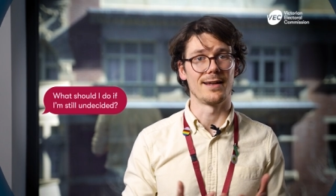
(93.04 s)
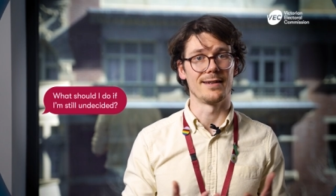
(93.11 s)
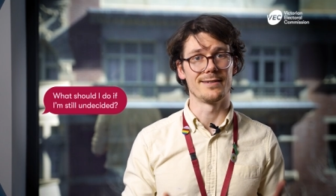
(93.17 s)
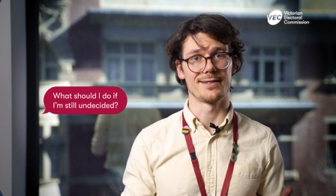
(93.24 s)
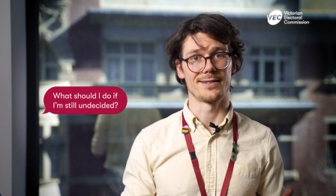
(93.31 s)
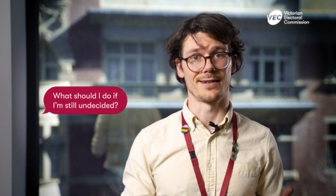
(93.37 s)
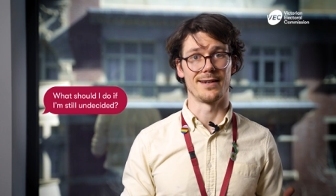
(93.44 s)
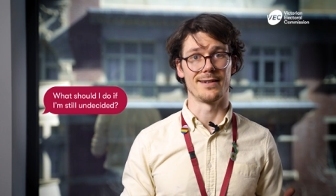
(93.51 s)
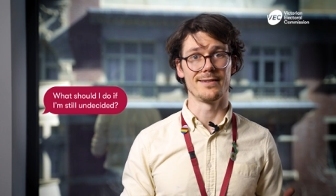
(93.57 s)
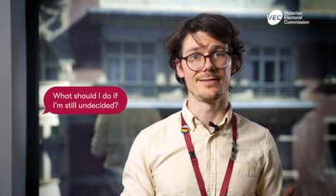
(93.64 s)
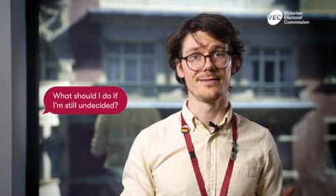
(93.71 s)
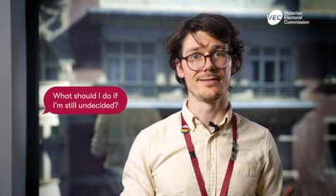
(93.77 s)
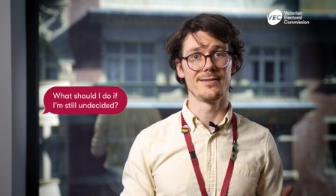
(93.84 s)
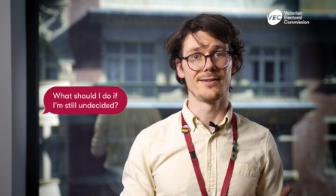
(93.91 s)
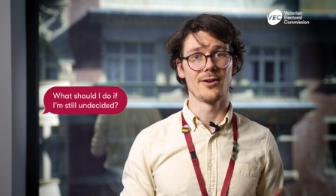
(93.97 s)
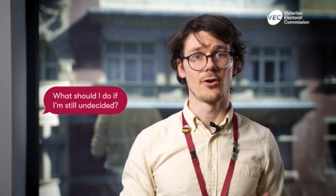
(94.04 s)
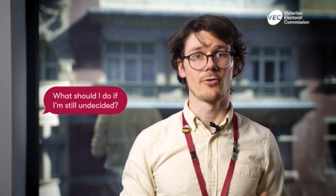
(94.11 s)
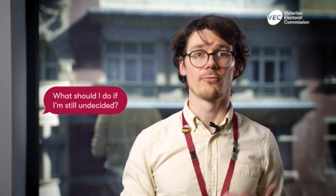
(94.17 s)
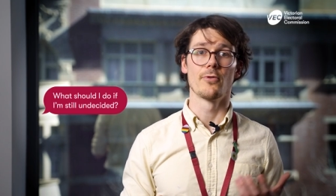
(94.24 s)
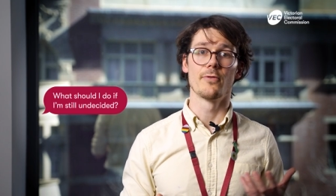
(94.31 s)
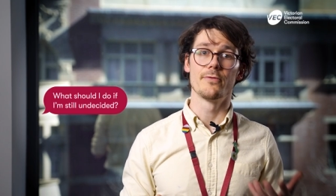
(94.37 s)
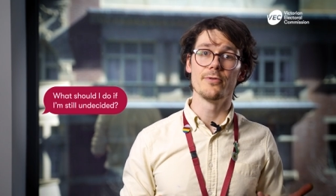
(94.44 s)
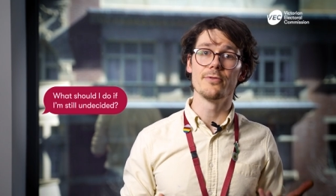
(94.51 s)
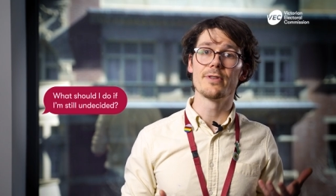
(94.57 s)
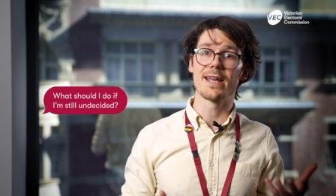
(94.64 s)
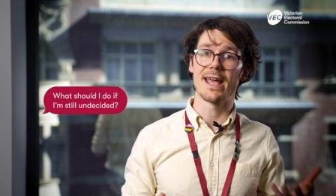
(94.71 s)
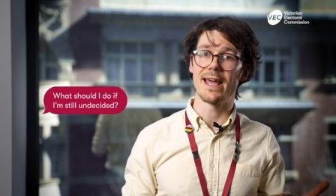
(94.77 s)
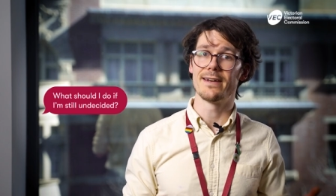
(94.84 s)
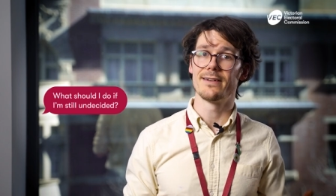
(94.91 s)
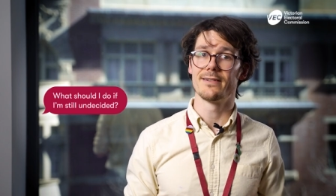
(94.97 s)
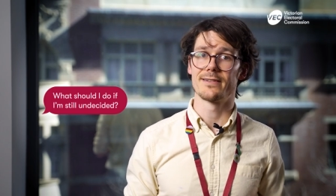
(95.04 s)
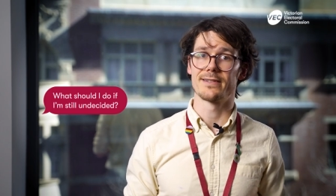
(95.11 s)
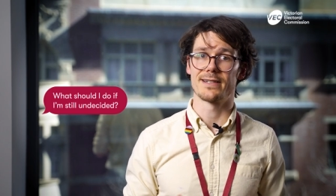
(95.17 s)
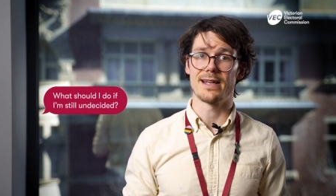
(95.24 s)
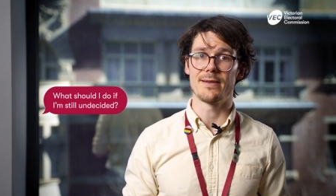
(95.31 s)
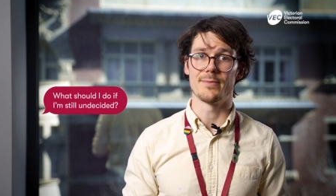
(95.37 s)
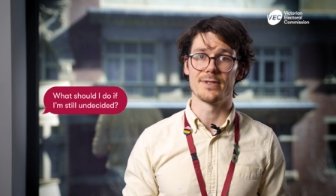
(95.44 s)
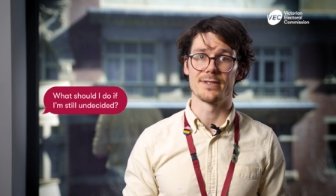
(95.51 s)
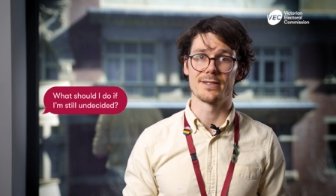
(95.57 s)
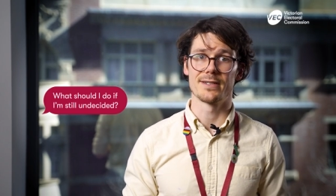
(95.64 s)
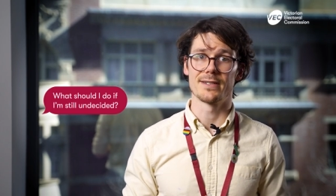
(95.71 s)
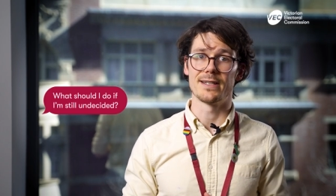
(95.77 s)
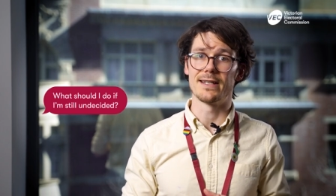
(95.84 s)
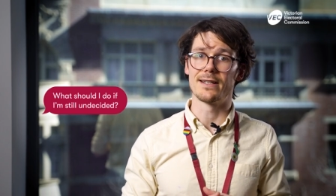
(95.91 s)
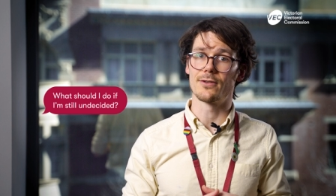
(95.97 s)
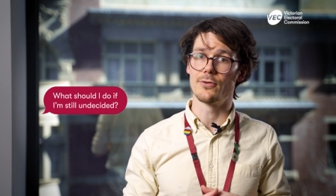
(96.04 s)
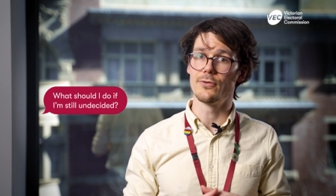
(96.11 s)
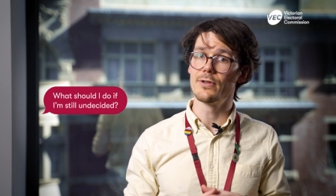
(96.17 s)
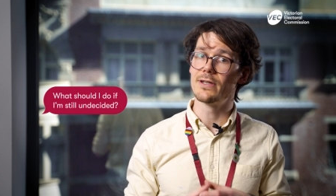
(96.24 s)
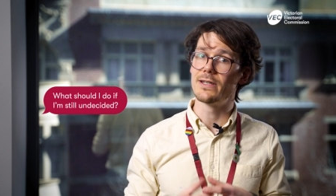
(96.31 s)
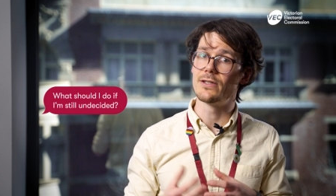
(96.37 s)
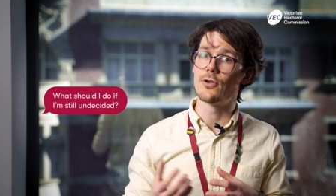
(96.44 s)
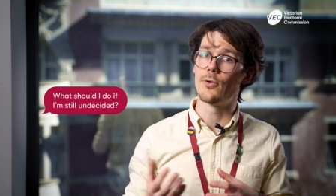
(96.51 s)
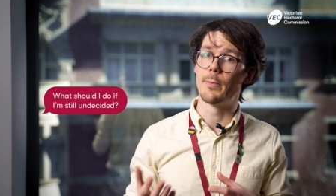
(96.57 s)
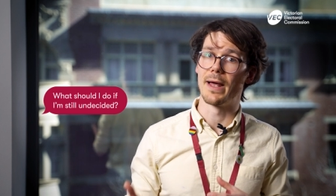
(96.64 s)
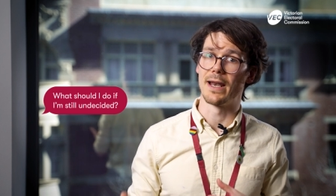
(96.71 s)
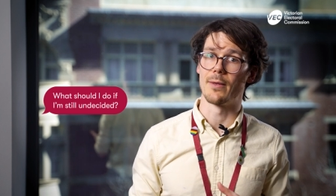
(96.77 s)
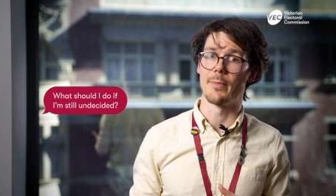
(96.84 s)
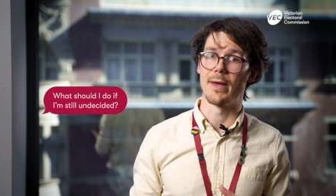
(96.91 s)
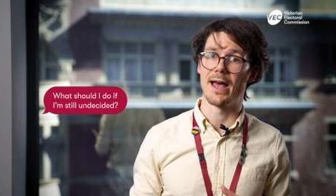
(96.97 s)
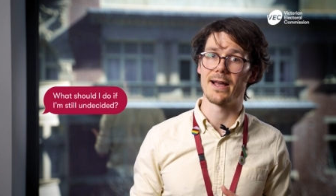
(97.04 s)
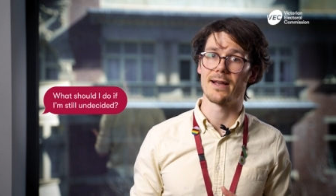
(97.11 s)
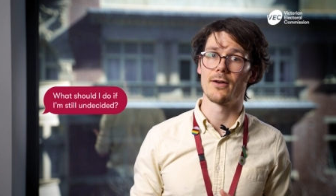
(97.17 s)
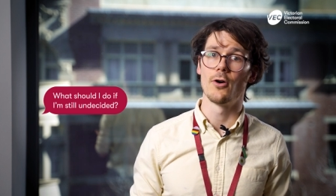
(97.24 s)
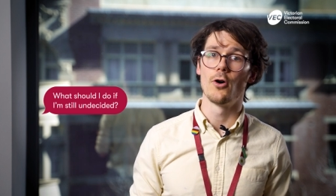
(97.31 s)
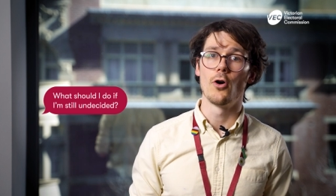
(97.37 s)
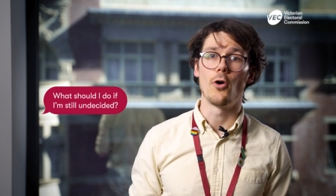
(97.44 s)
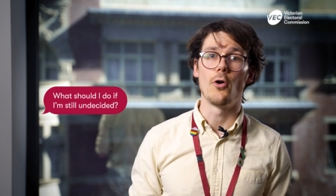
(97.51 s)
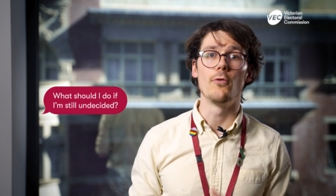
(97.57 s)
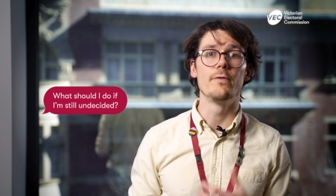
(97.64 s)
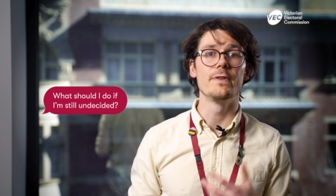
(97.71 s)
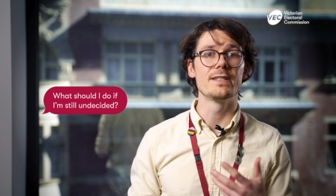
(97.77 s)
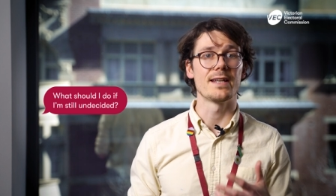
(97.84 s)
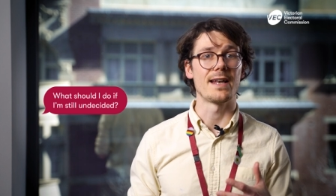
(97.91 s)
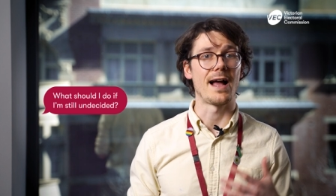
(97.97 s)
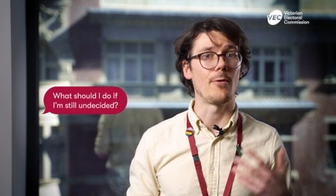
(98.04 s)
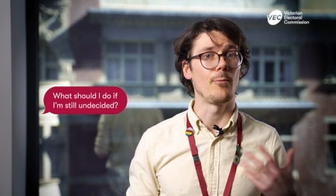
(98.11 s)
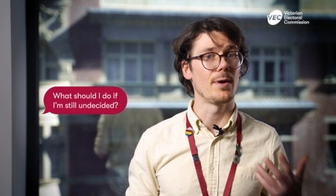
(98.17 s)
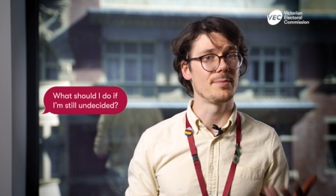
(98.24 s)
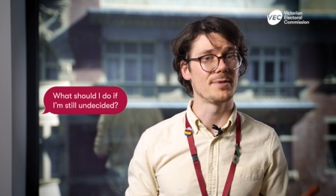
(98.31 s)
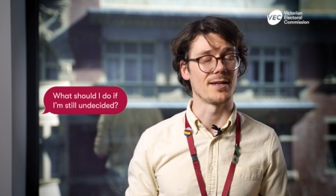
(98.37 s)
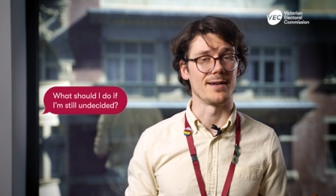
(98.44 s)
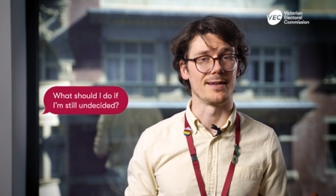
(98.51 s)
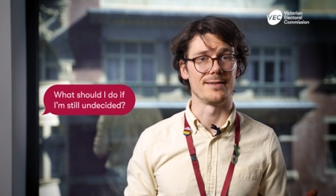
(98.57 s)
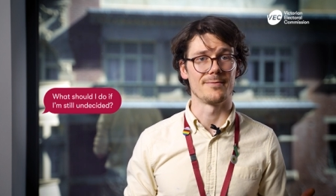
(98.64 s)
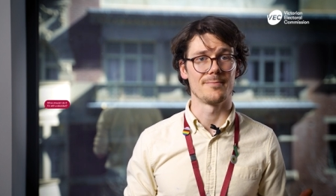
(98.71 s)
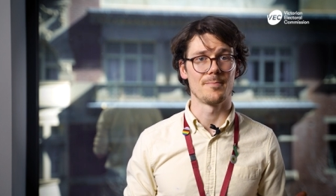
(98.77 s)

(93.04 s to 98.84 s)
undecided, review the candidate statements included in your ballot pack, or visit our website.